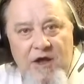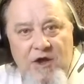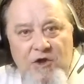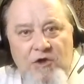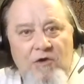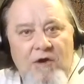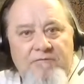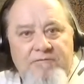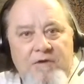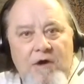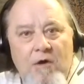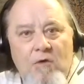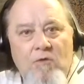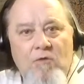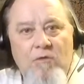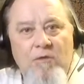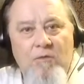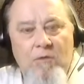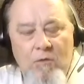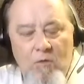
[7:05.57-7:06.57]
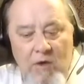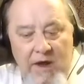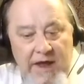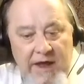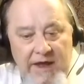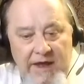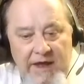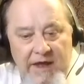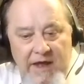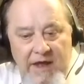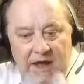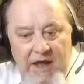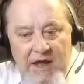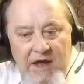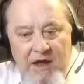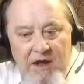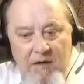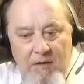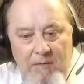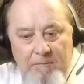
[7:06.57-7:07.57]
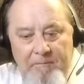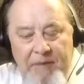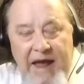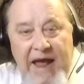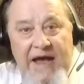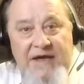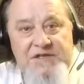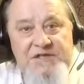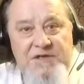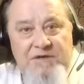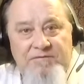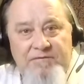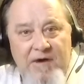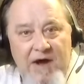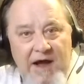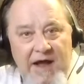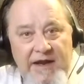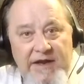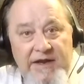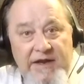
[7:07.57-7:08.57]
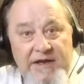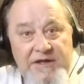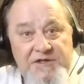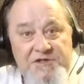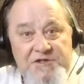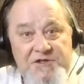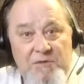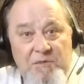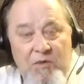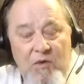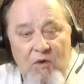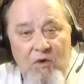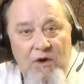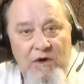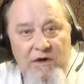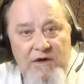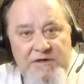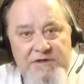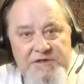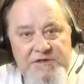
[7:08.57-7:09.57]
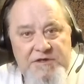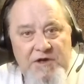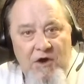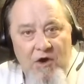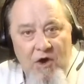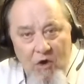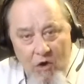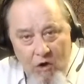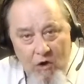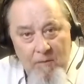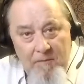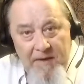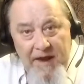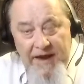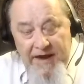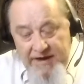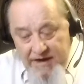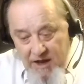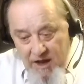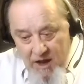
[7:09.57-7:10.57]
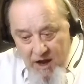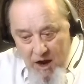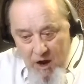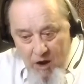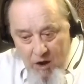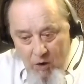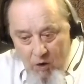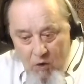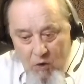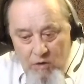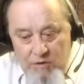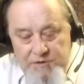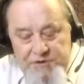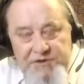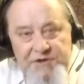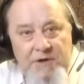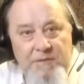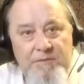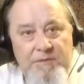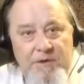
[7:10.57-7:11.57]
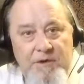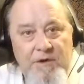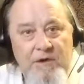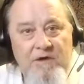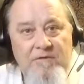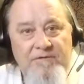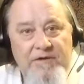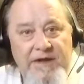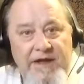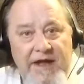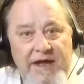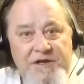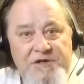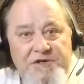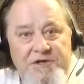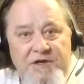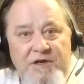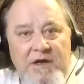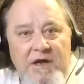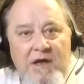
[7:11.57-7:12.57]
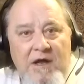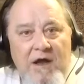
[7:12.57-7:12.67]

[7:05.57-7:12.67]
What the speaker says: You have no way pacified his supporters or made a wholesome unification